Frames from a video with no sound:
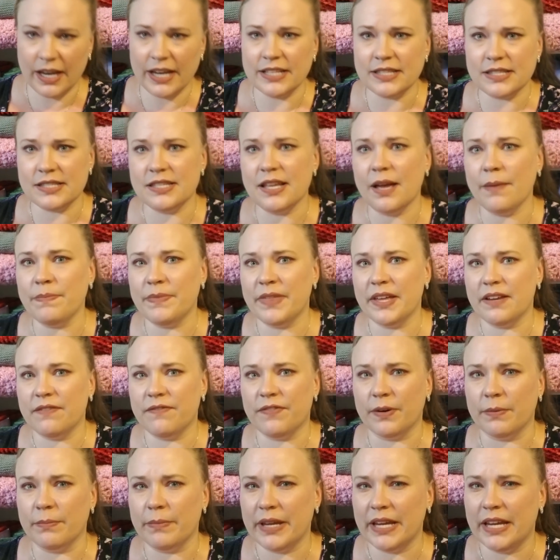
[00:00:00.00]
something
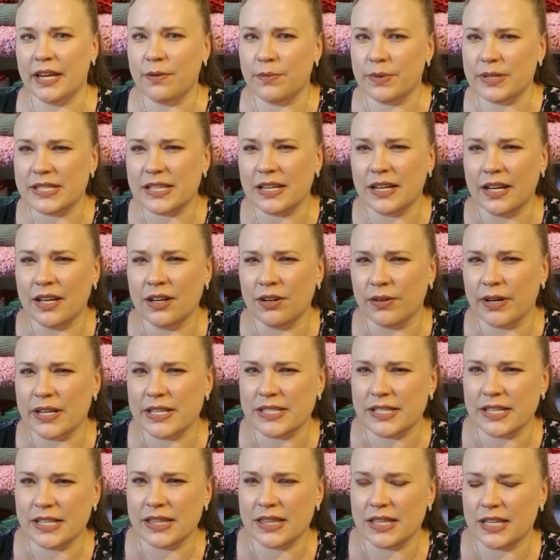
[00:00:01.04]
for me was an
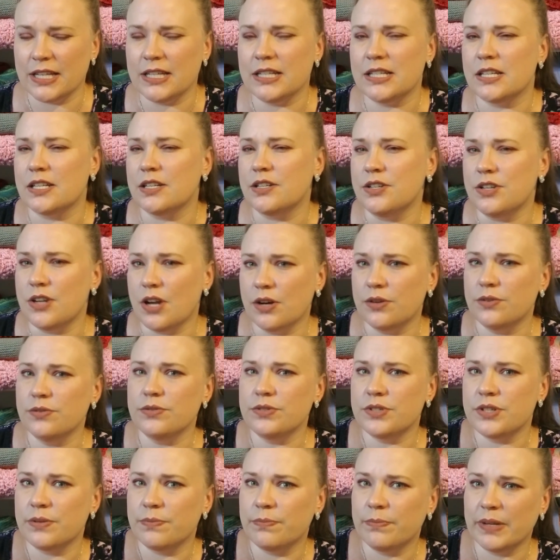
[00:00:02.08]
interesting thing to
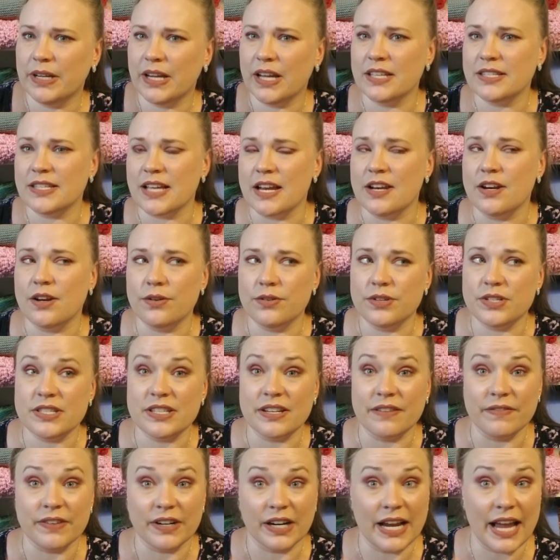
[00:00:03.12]
note, because I noticed
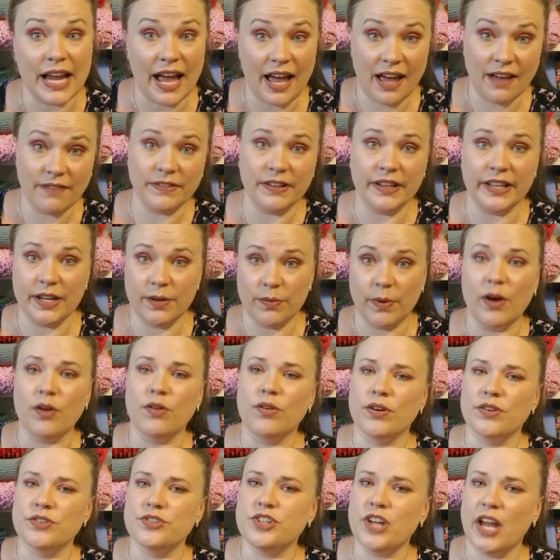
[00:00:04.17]
it very heavily while
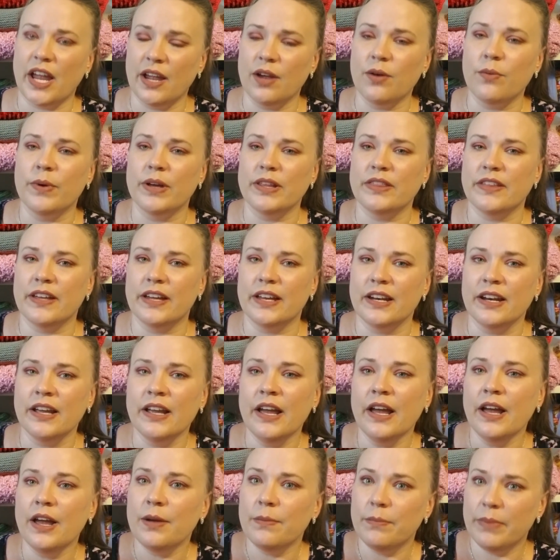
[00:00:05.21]
crocheting with it.
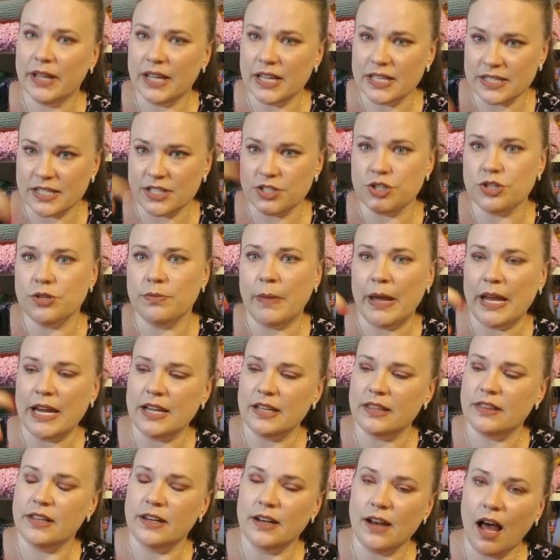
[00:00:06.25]
Because as you
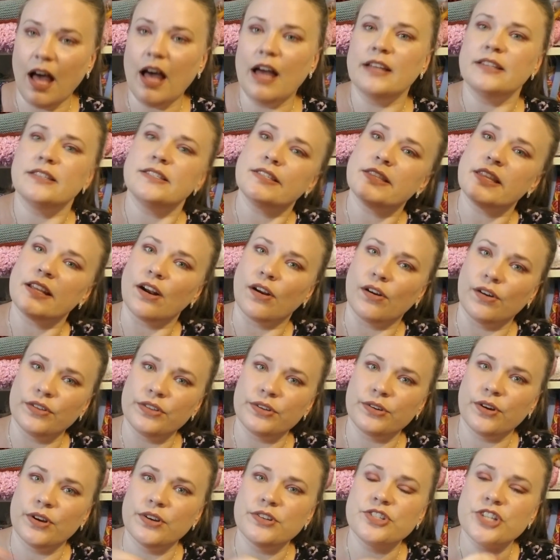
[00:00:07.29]
make the knots that are
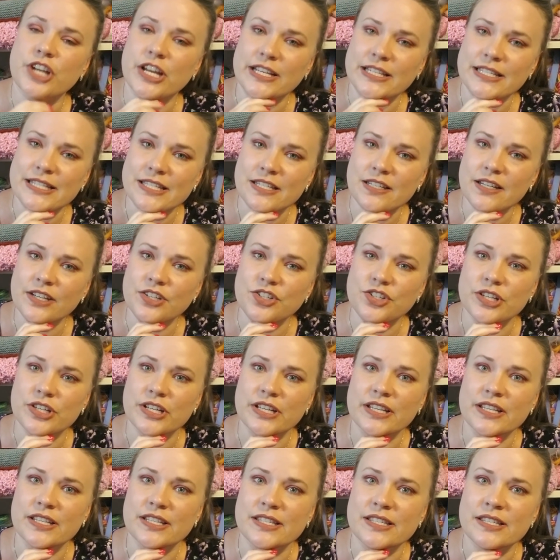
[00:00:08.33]
the crocheted
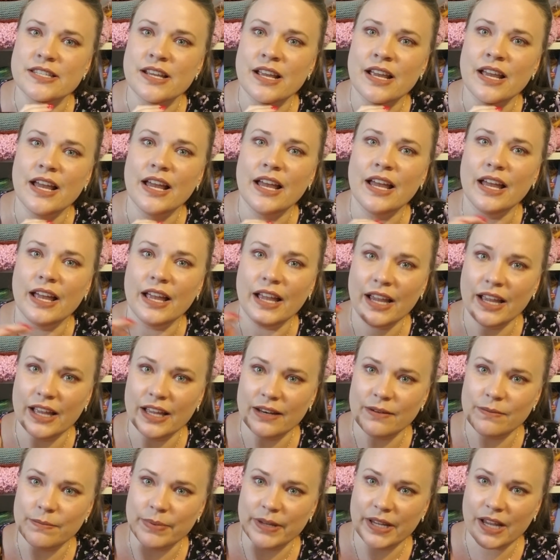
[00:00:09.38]
stitches,
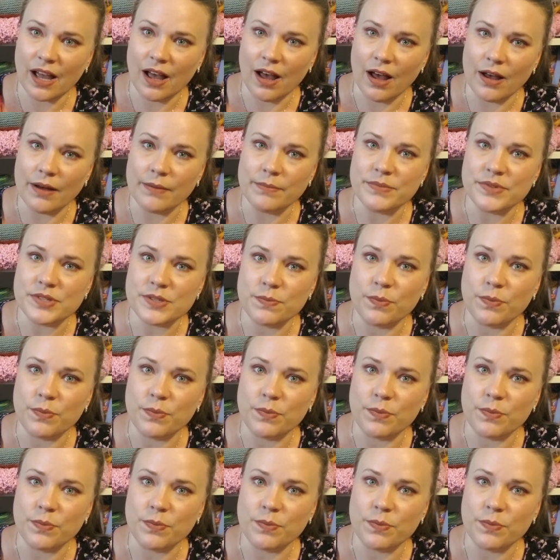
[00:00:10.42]
it becomes